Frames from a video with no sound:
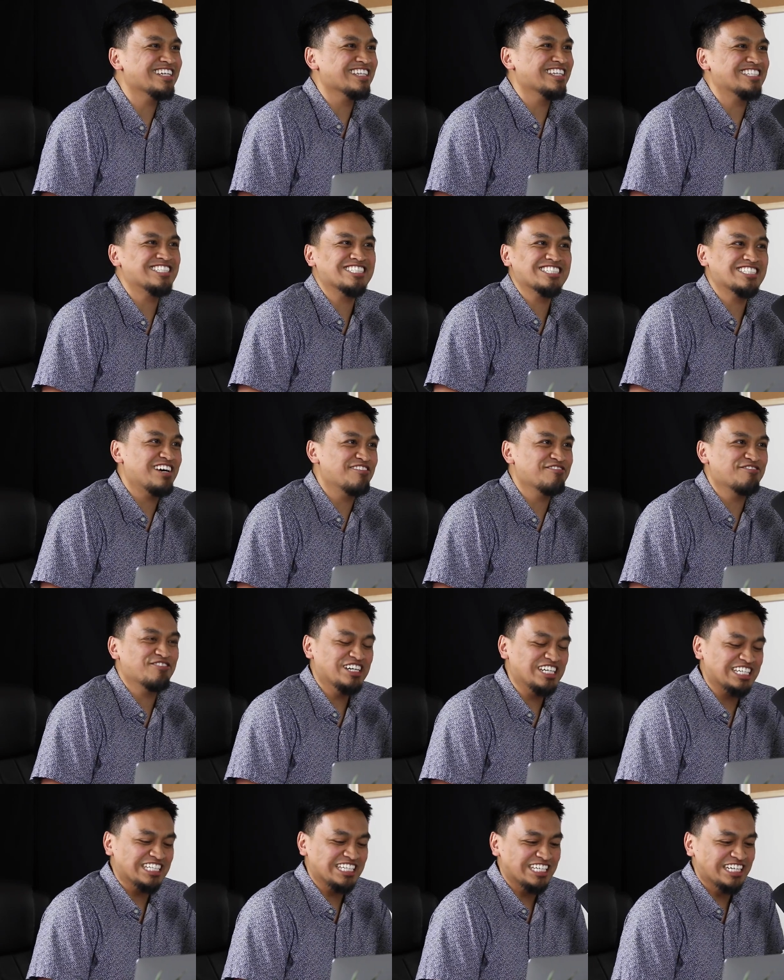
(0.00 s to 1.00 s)
mm-hmm. let's just have
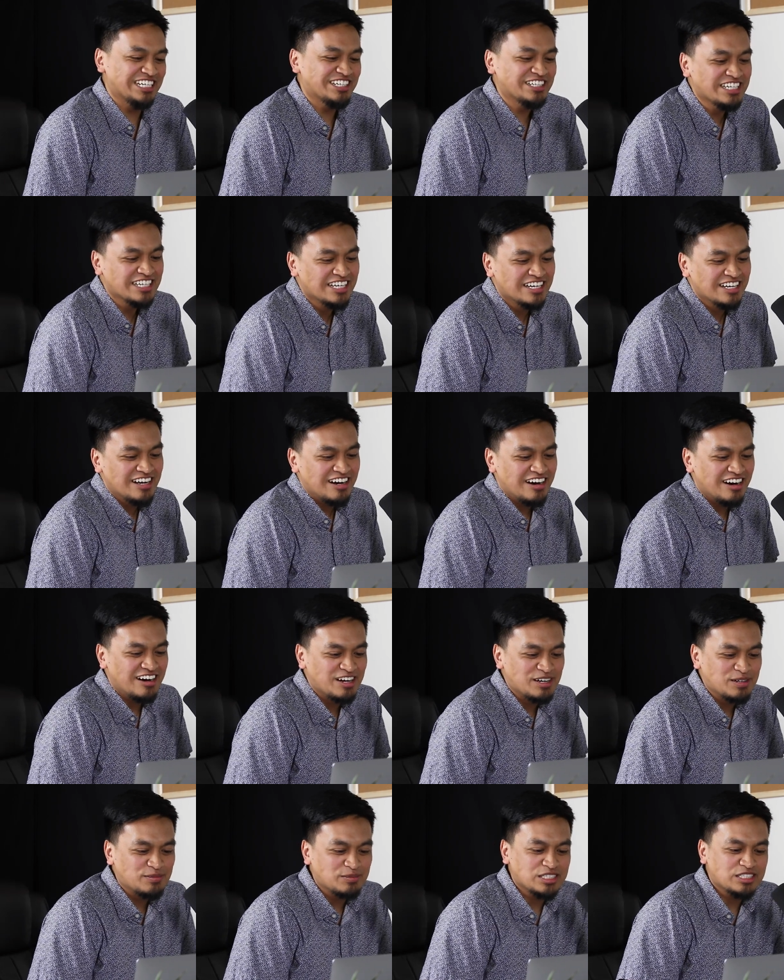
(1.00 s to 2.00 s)
fun, you know.
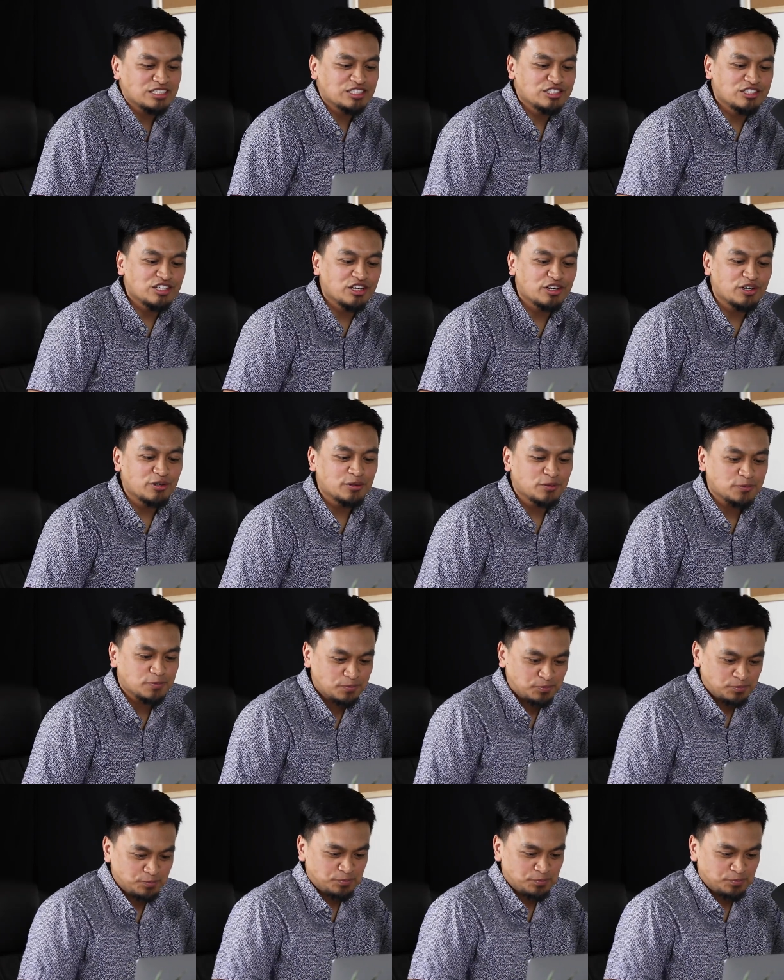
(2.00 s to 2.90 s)
um so